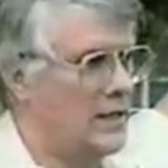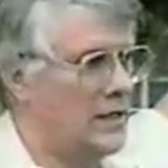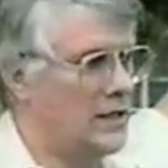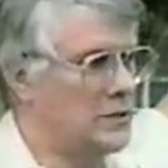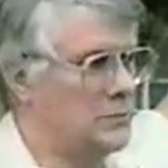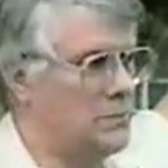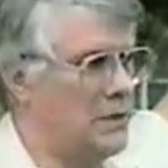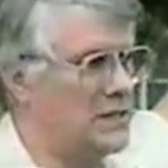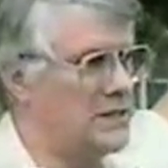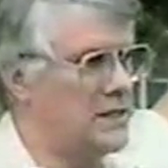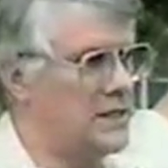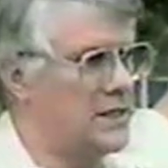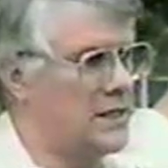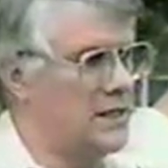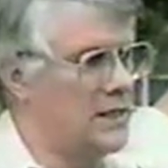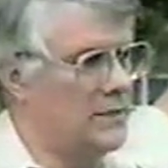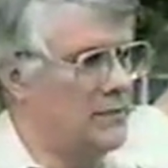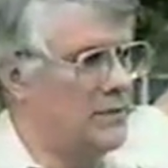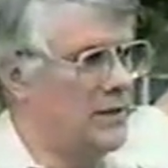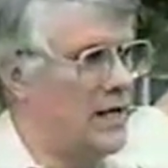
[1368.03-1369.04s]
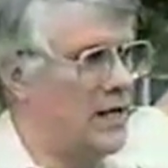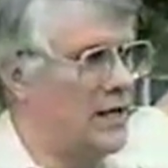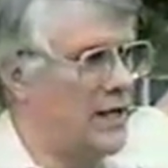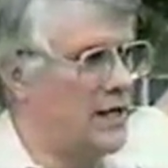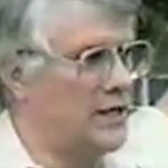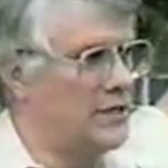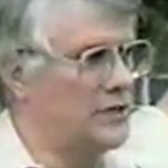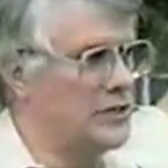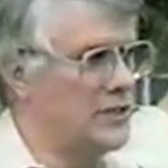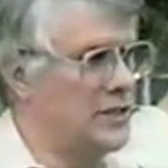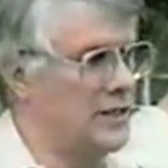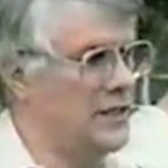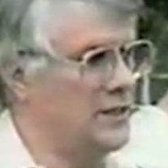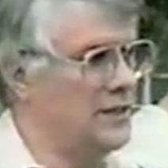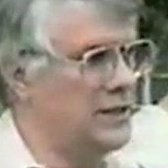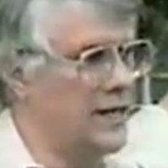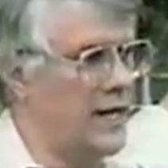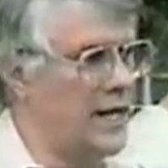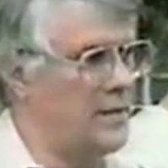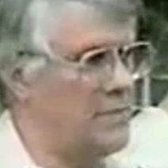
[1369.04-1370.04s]
Because basically, without energy,
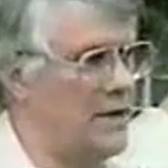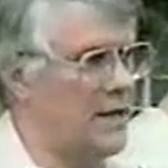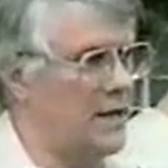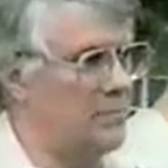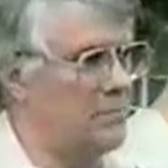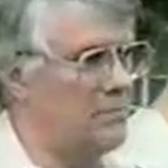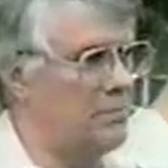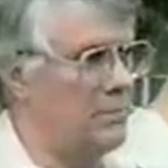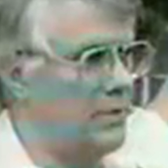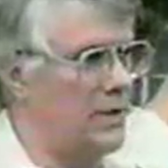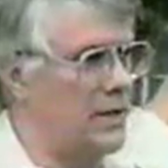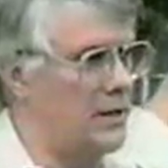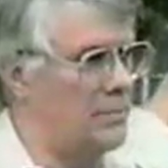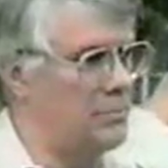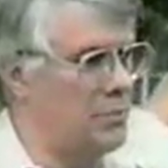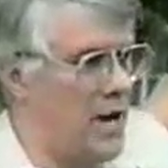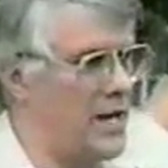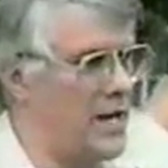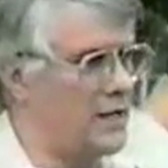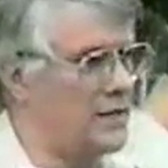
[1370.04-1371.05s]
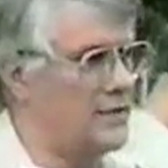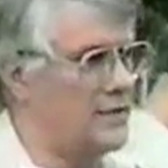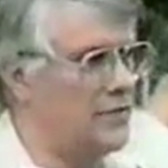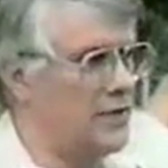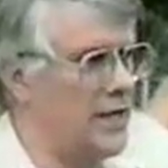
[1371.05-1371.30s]
you can't make a uh, product.